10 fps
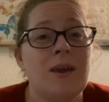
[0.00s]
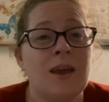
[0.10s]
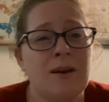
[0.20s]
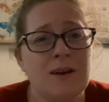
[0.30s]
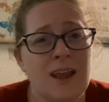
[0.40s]

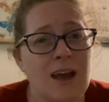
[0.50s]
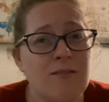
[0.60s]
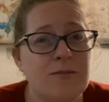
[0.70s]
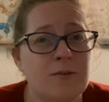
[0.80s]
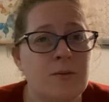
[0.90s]
and I already
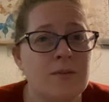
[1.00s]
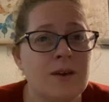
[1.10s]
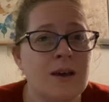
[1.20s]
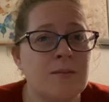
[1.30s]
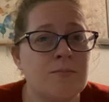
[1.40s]
have,
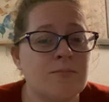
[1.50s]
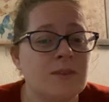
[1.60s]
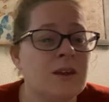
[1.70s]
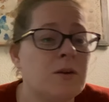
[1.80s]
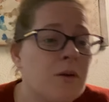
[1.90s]

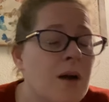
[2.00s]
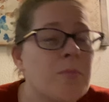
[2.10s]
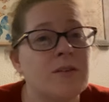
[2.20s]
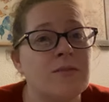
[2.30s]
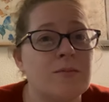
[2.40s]
you know, a
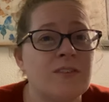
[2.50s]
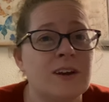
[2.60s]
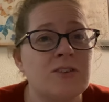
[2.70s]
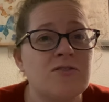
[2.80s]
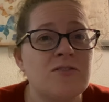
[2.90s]
couple of them
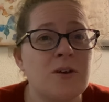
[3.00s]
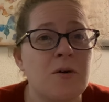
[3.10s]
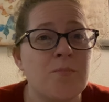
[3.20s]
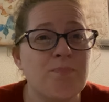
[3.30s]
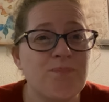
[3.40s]
finished.
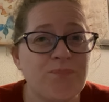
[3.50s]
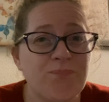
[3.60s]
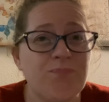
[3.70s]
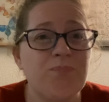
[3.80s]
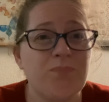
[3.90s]
So
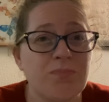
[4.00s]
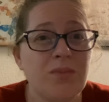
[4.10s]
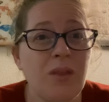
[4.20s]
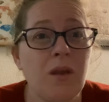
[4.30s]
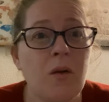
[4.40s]

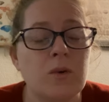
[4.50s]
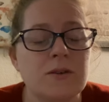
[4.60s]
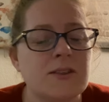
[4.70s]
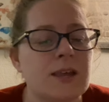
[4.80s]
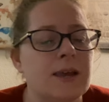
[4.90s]
we'll
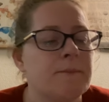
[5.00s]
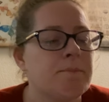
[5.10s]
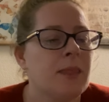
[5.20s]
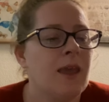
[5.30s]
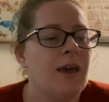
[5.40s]
see.
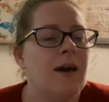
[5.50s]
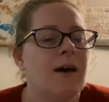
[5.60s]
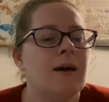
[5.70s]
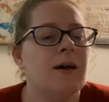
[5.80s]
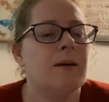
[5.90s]

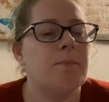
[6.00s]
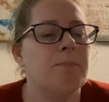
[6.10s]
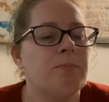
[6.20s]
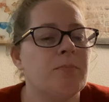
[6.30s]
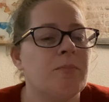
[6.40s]

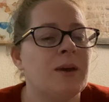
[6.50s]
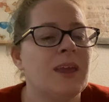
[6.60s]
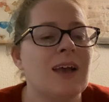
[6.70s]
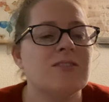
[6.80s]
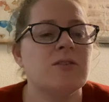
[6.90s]
But
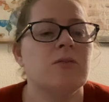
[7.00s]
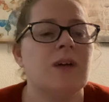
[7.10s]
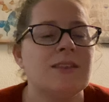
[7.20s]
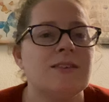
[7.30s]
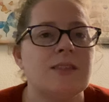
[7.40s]
yeah, so
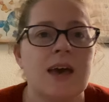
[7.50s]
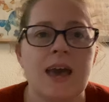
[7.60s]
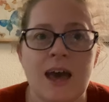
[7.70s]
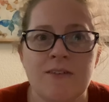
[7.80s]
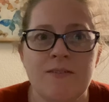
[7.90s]
that's the
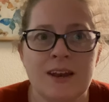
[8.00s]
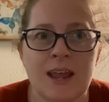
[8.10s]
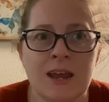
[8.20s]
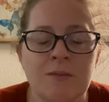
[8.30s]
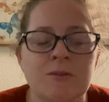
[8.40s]
Advent
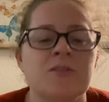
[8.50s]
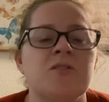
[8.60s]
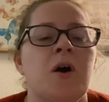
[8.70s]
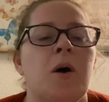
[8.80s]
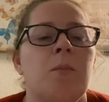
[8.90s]
Animals
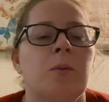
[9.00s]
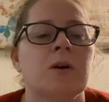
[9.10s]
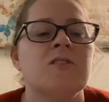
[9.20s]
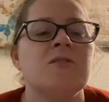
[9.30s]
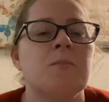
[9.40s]

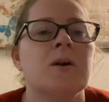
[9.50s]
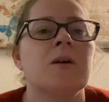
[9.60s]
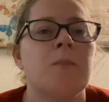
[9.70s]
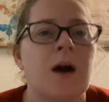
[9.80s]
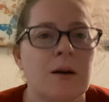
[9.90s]
Brooks
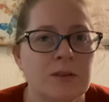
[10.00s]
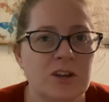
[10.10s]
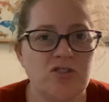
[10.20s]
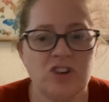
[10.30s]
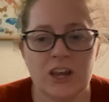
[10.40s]
Book
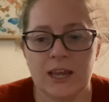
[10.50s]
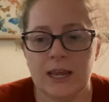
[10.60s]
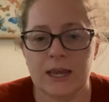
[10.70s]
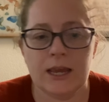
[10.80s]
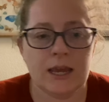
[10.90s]

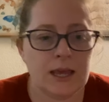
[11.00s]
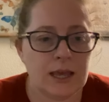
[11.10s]
Publishing.